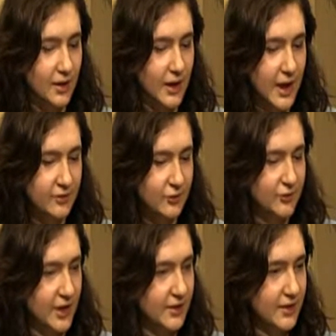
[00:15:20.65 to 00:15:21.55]
as of
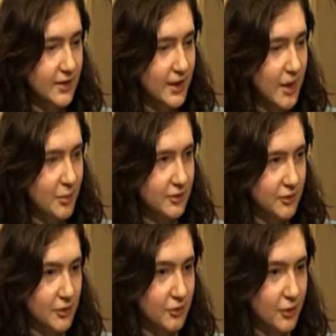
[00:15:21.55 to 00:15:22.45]
Sunday, April
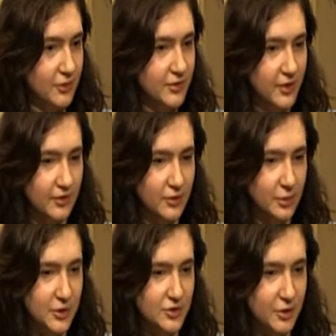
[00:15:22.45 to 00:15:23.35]
21st, the
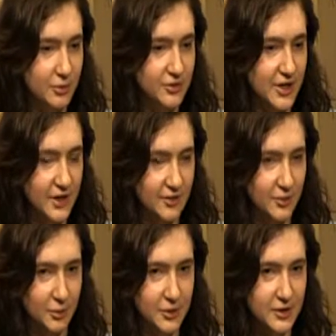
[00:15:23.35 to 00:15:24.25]
Stop and Shop strike is
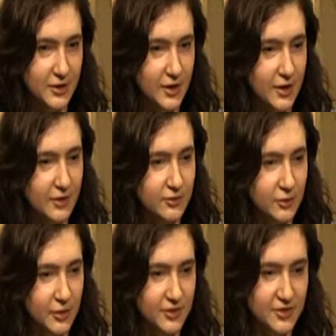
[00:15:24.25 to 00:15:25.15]
over.
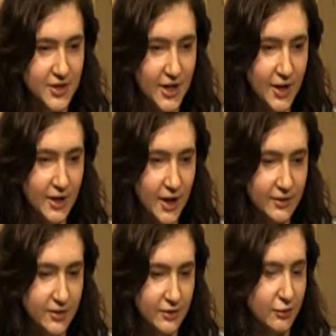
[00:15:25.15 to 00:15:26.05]
So the strike
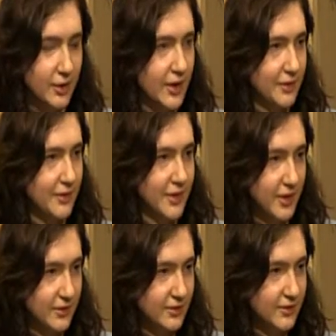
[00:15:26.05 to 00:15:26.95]
lasted for 11
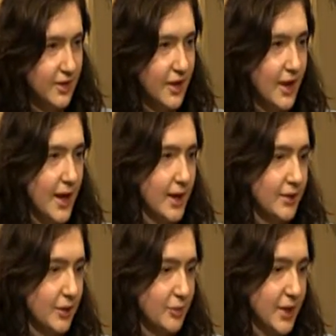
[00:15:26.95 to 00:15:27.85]
days.
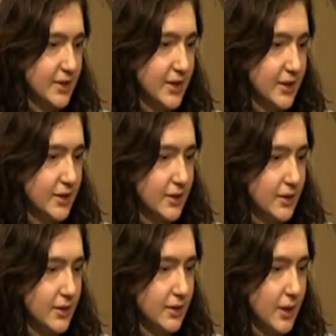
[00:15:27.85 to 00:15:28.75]
And on Monday,
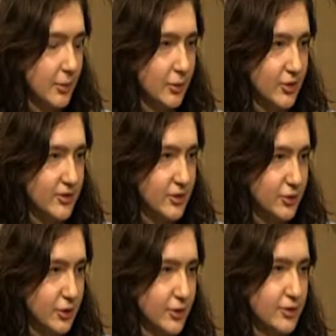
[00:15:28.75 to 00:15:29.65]
employees
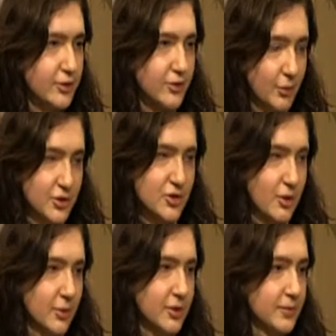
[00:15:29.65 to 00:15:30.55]
return to Stop and
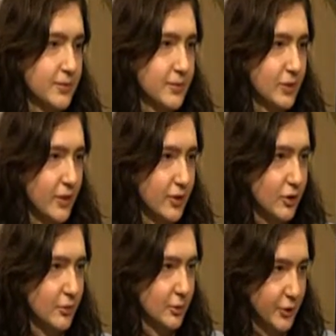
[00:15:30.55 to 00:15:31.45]
Shop to their
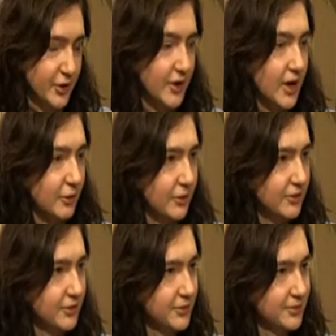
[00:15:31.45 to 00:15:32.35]
normal working hours.